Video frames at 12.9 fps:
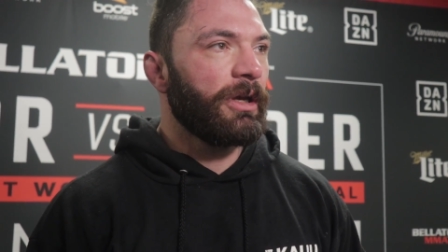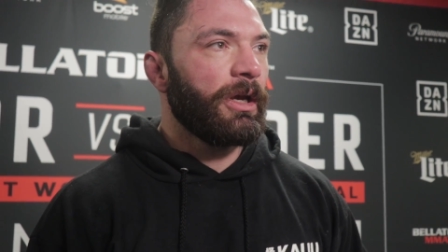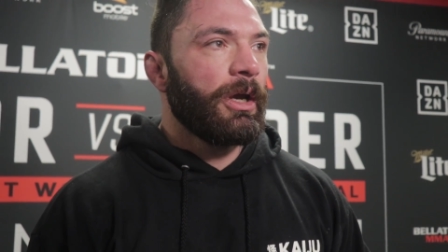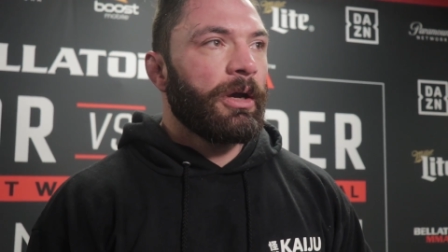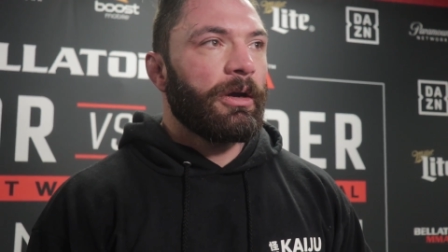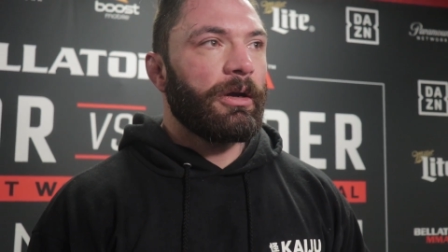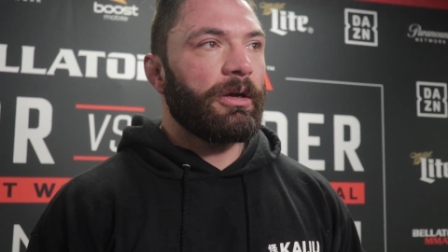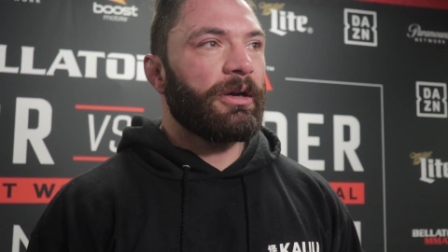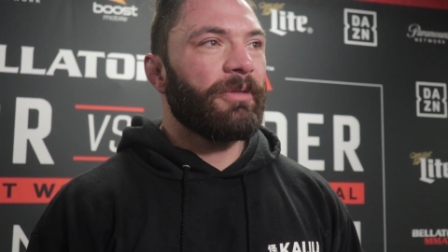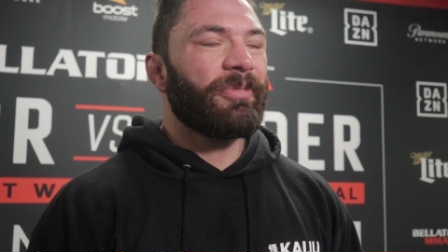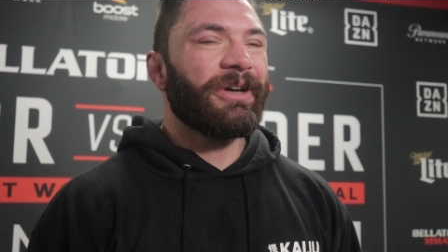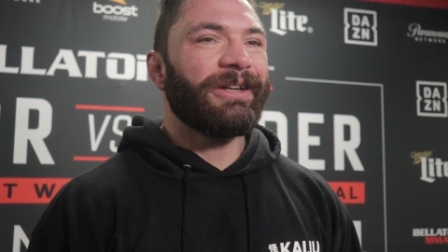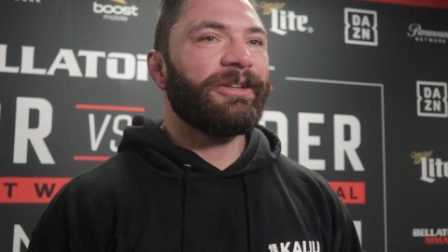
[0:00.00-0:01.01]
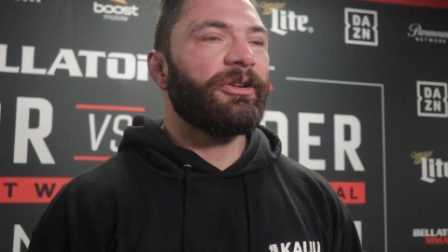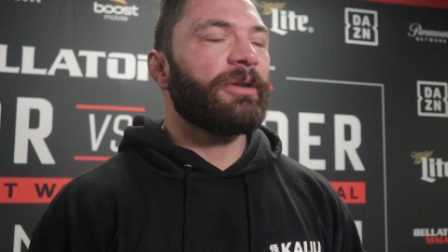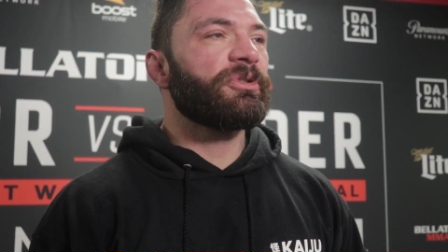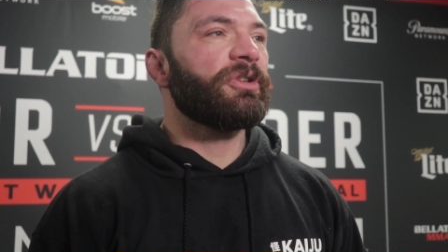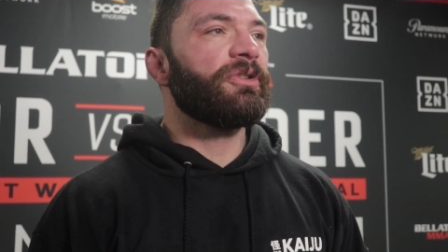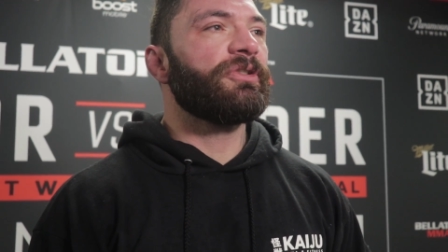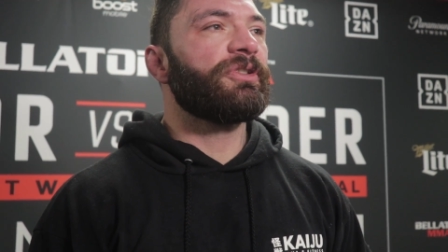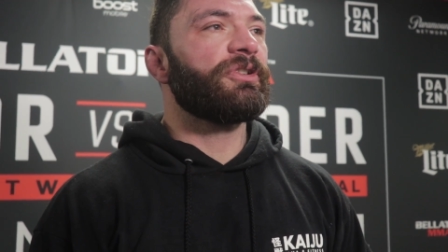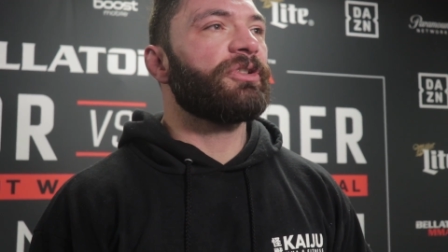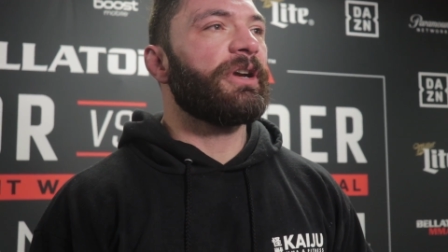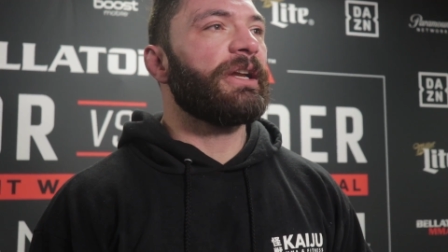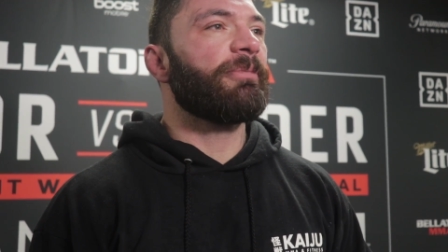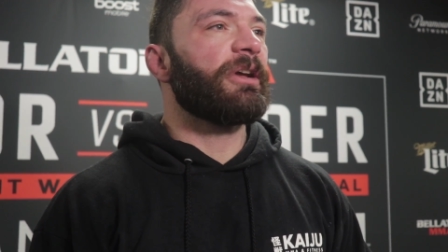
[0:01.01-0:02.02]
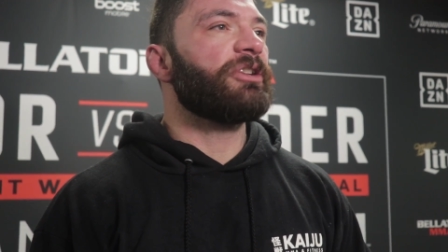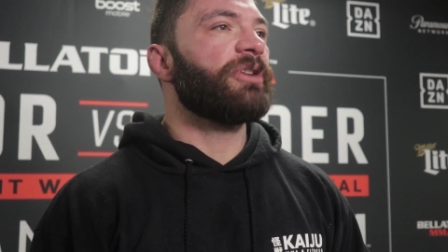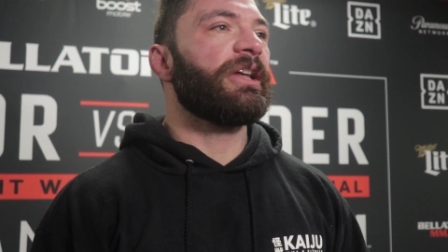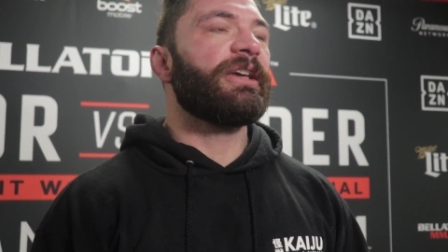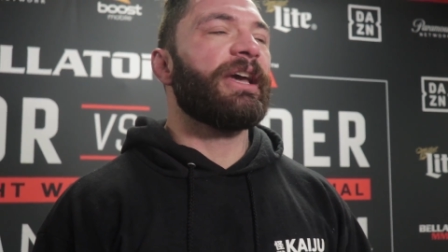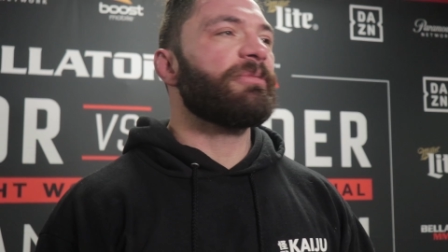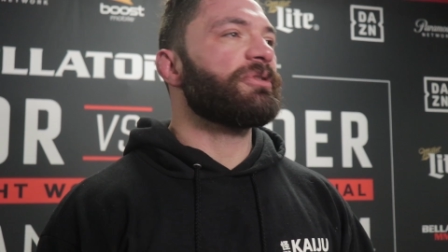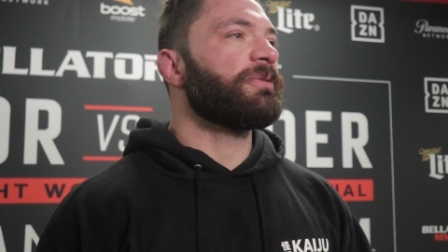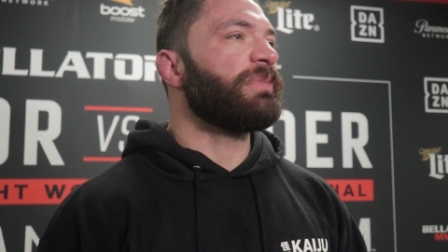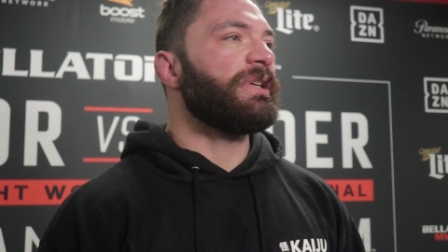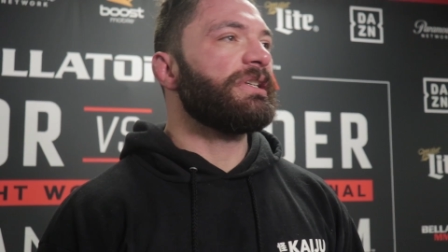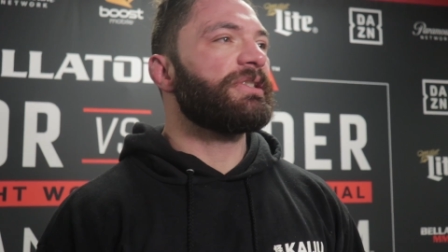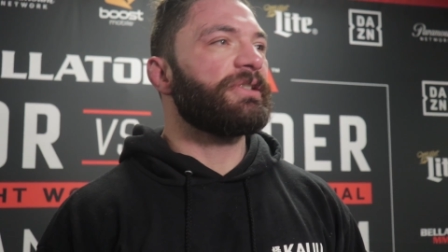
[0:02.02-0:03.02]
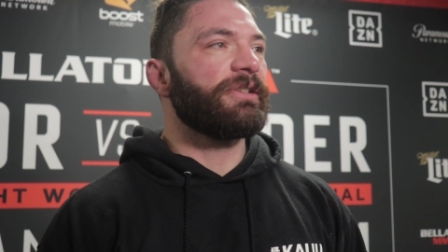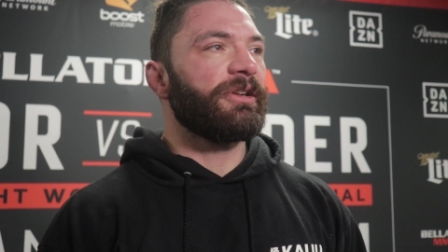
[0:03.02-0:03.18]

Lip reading: Mm-hmm. But, you know, I'm so used to training. My training camps are beasts.